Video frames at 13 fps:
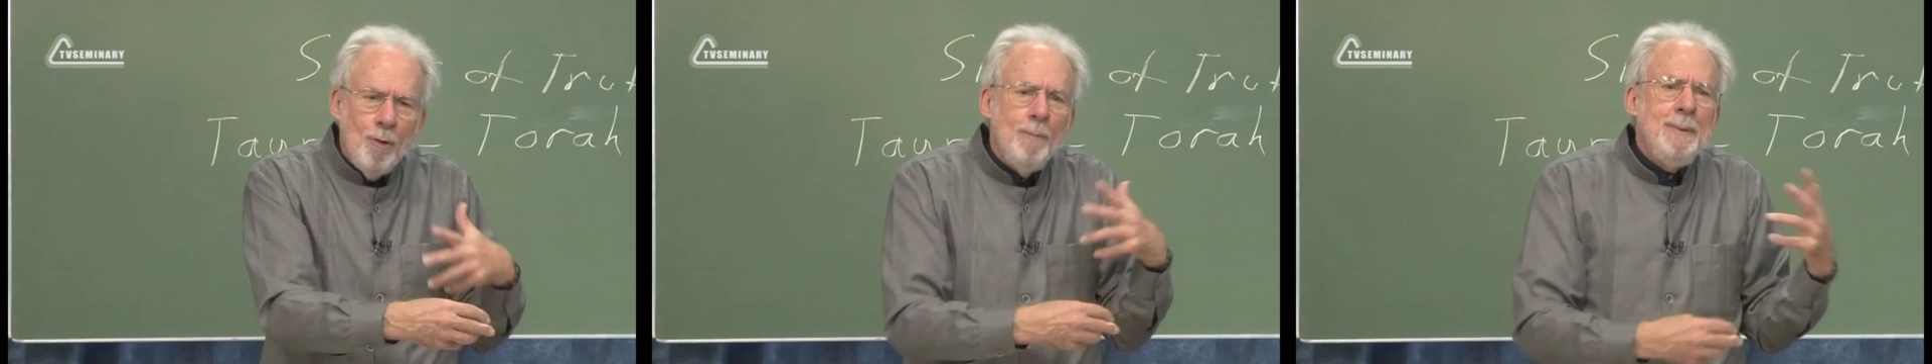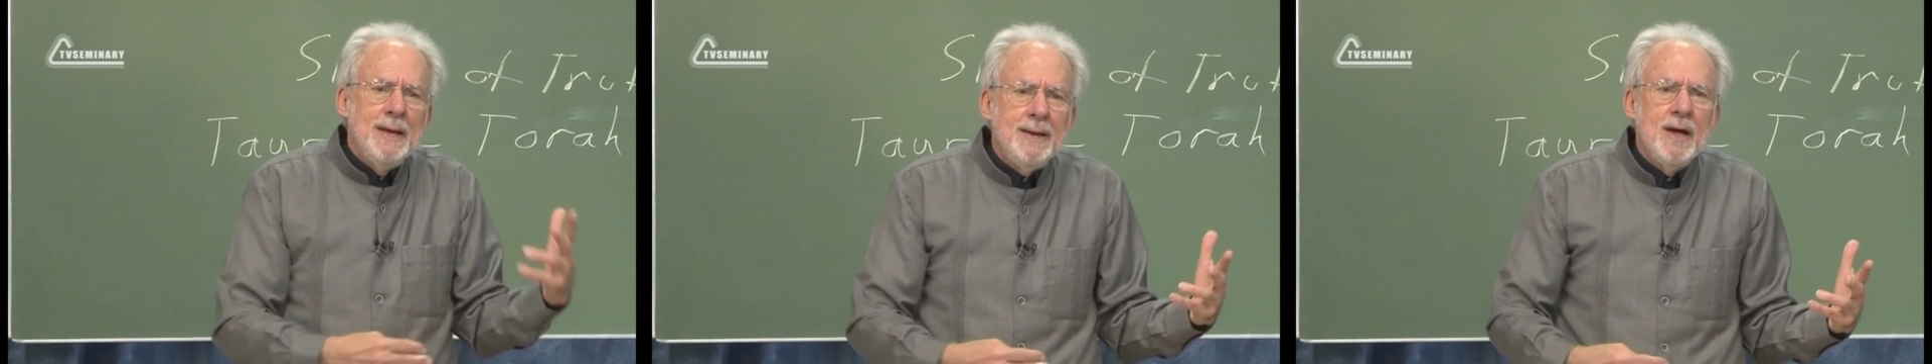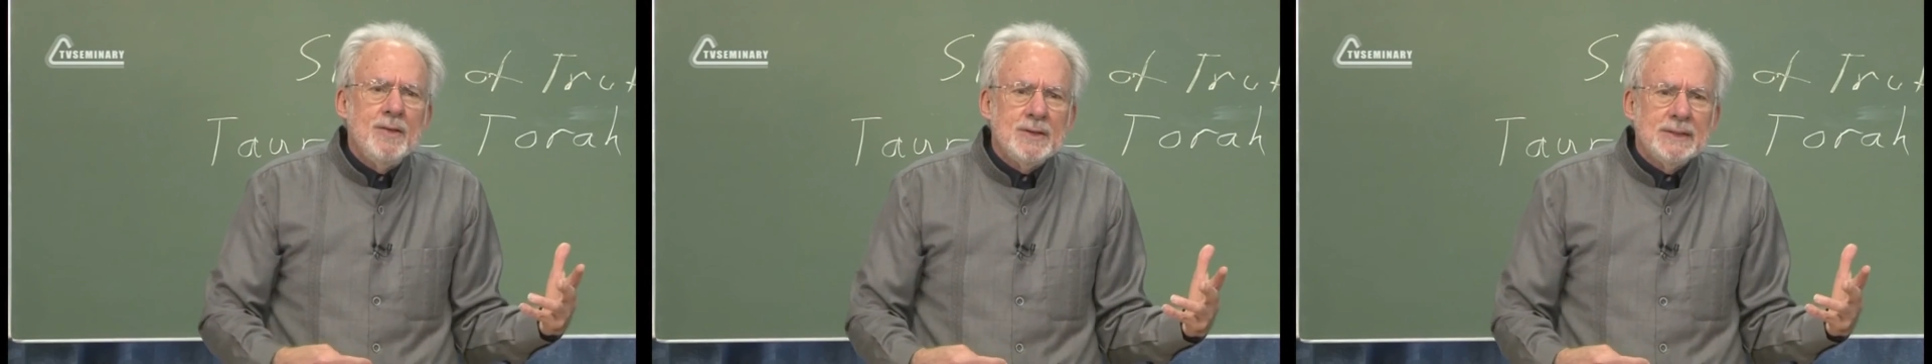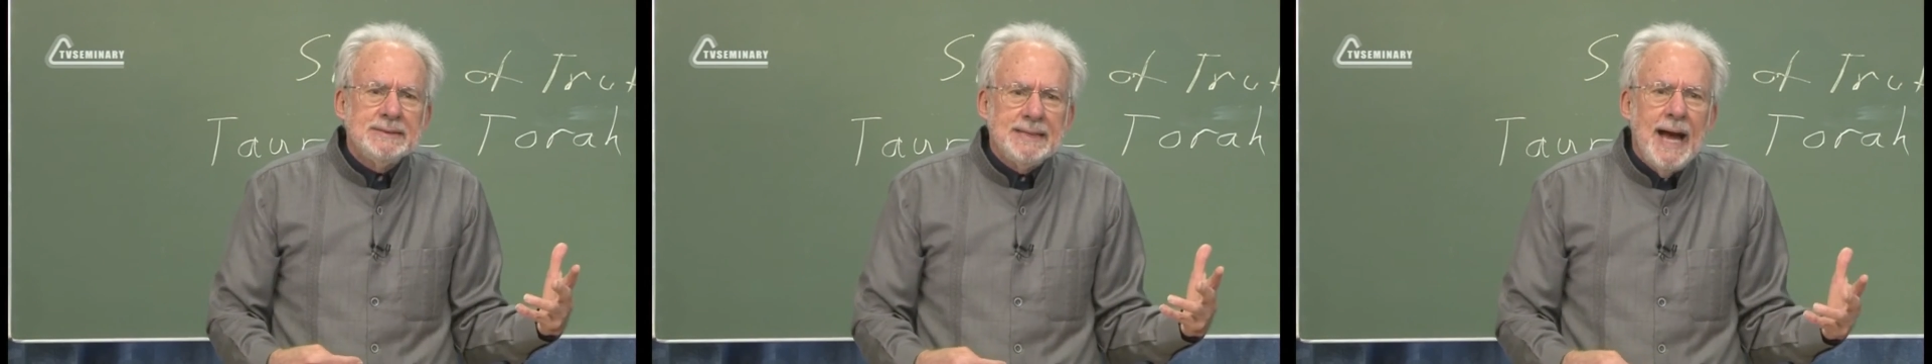be another
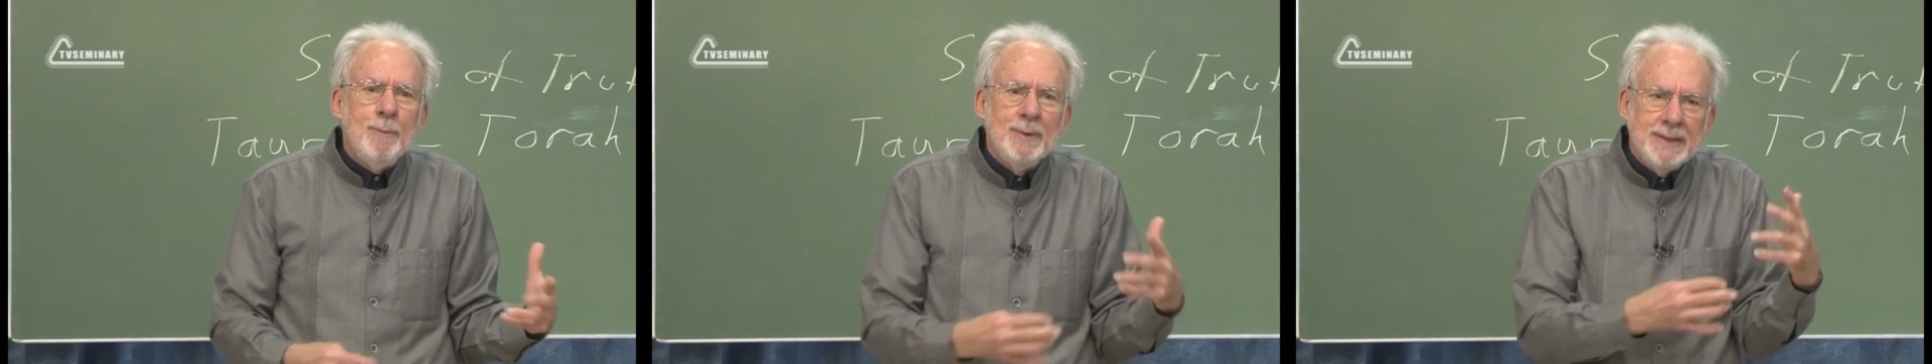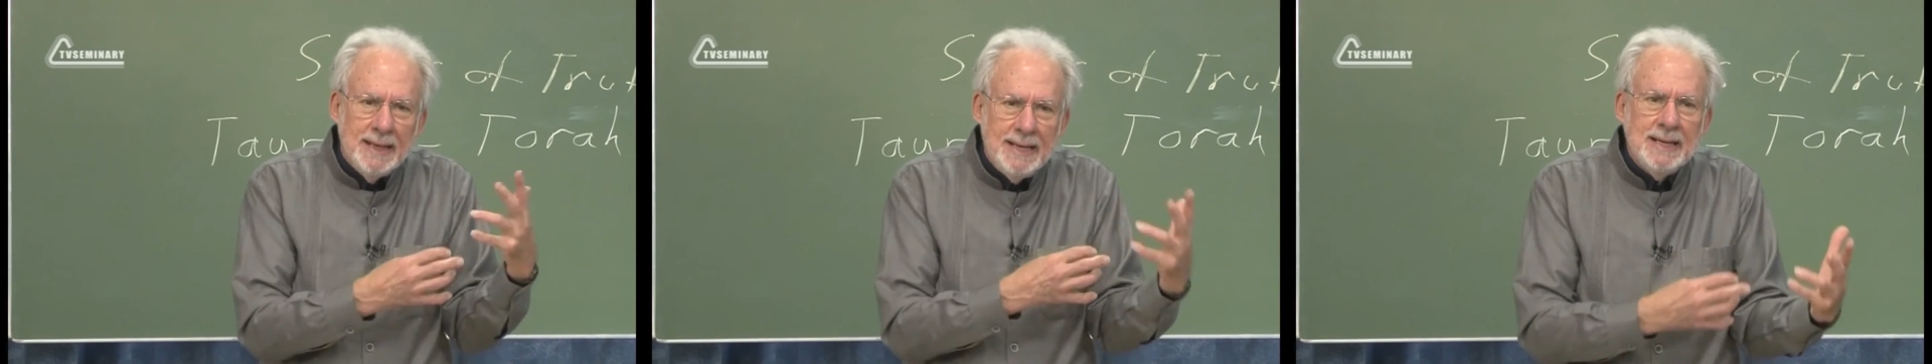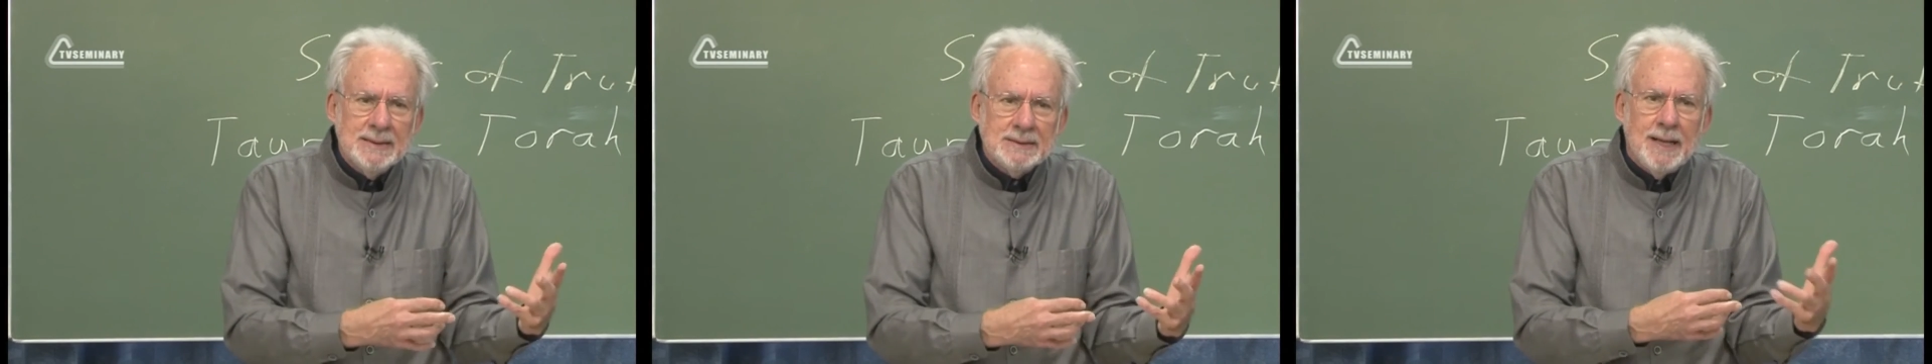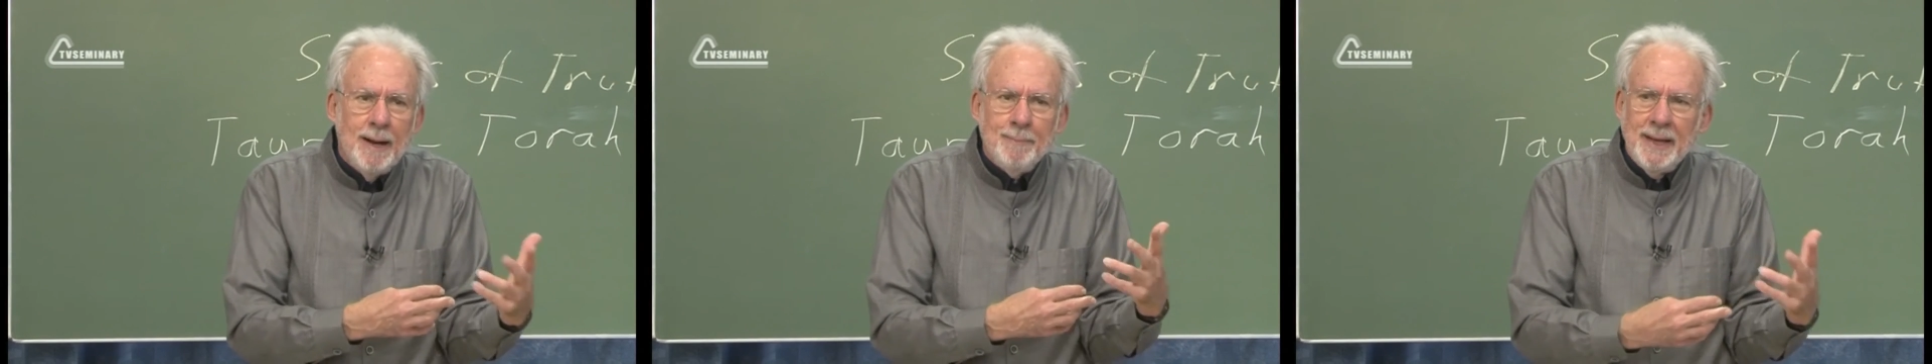sign within
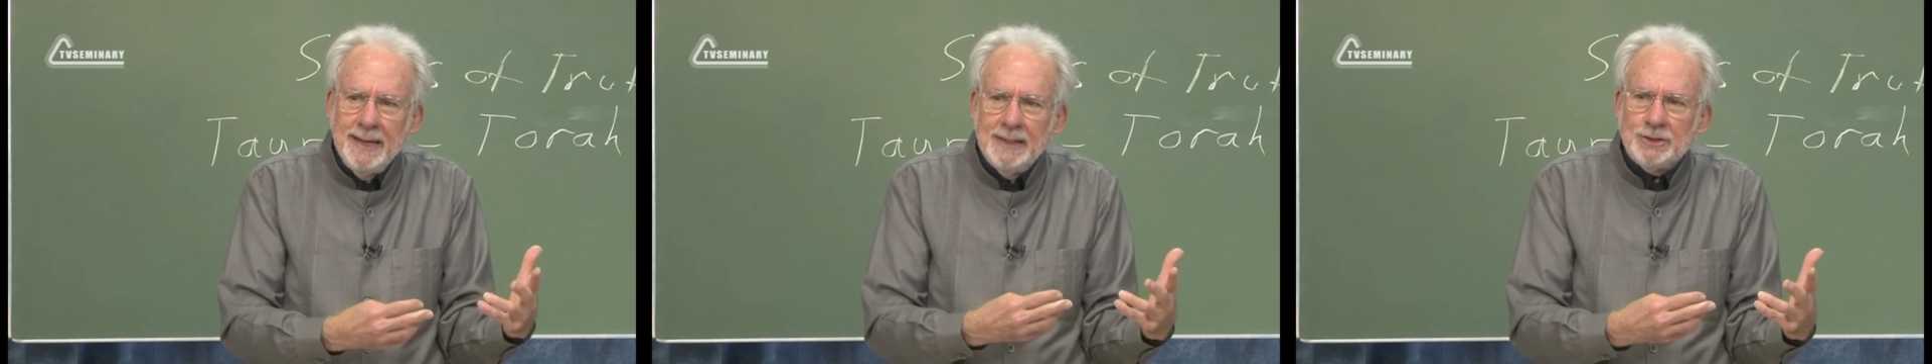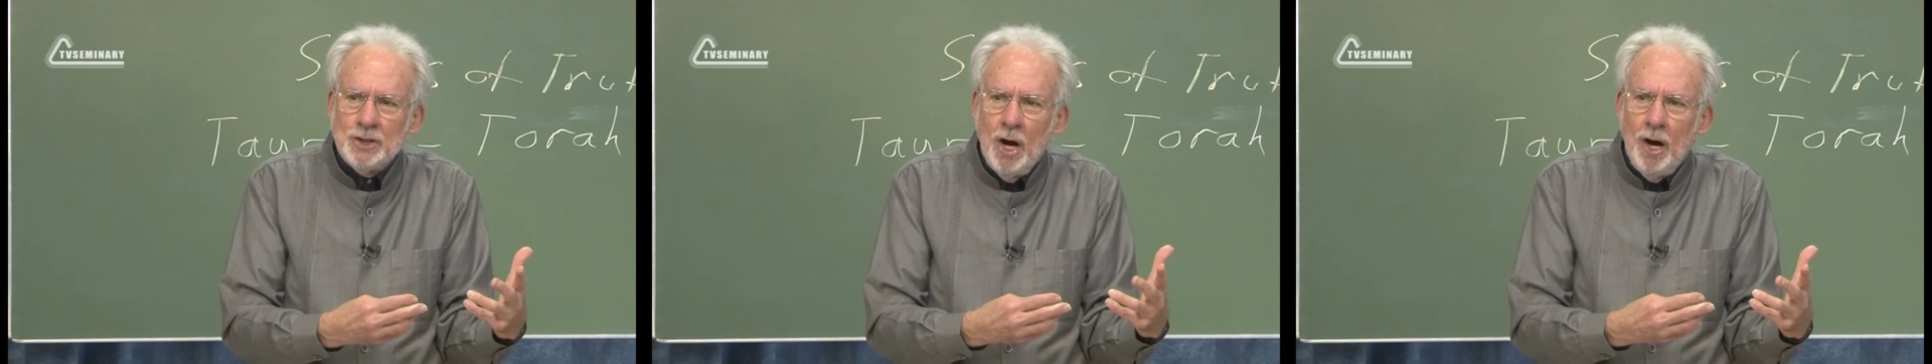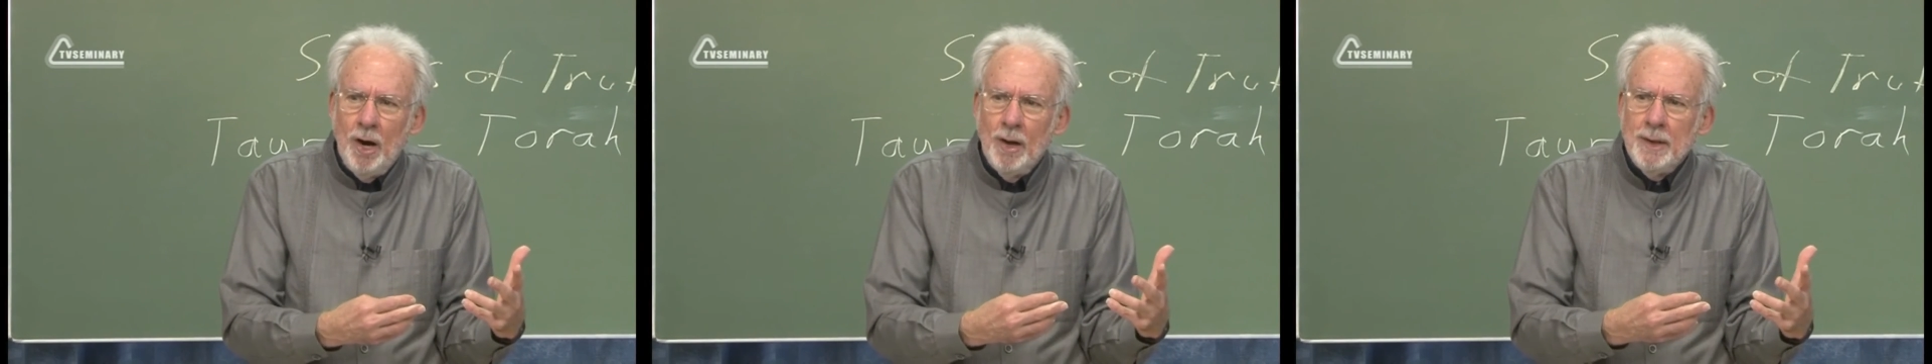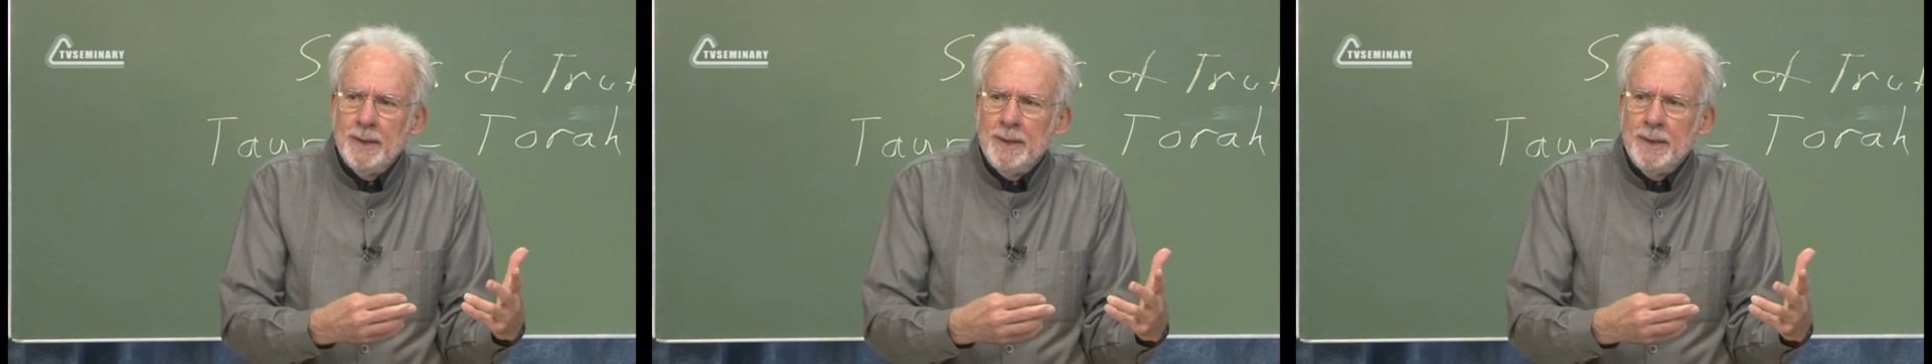Islam that he saw,